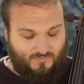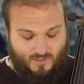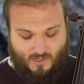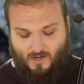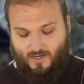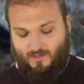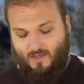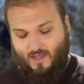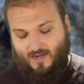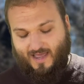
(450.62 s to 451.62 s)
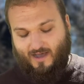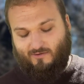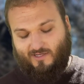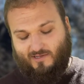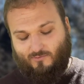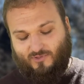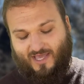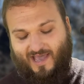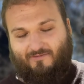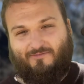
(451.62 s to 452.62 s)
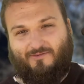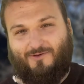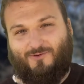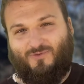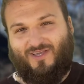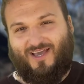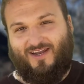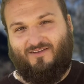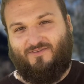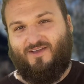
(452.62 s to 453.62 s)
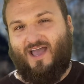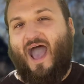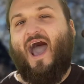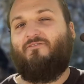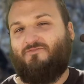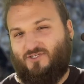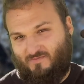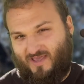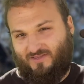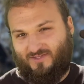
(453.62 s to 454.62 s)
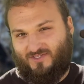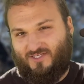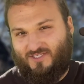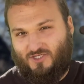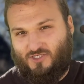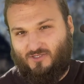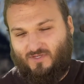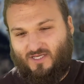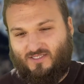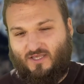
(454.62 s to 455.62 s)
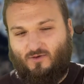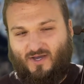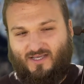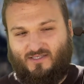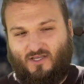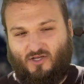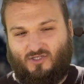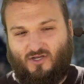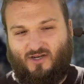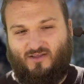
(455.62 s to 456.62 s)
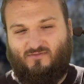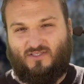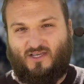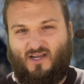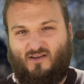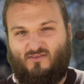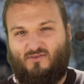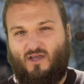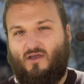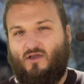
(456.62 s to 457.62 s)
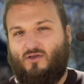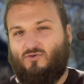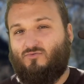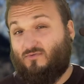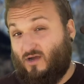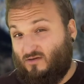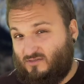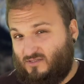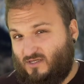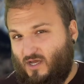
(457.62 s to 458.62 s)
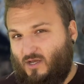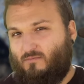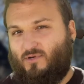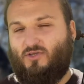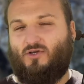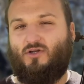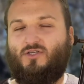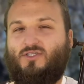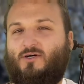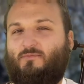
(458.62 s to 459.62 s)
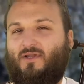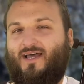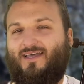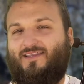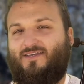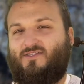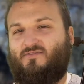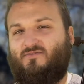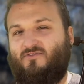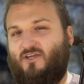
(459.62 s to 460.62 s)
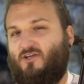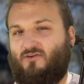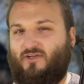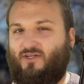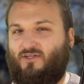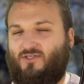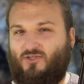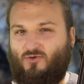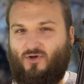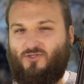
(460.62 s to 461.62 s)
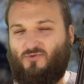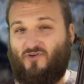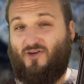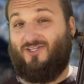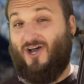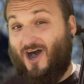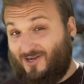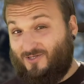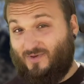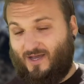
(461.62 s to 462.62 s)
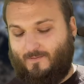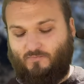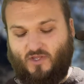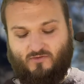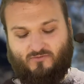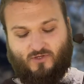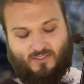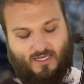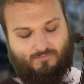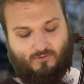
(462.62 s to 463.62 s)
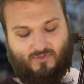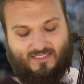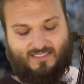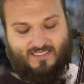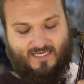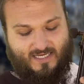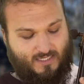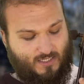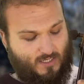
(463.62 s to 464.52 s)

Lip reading: All right. Now with F, we kind of have to make this decision because otherwise the alternative is kind of gross. But you can also apply this fingering to the ones we've already talked about. For example, with C,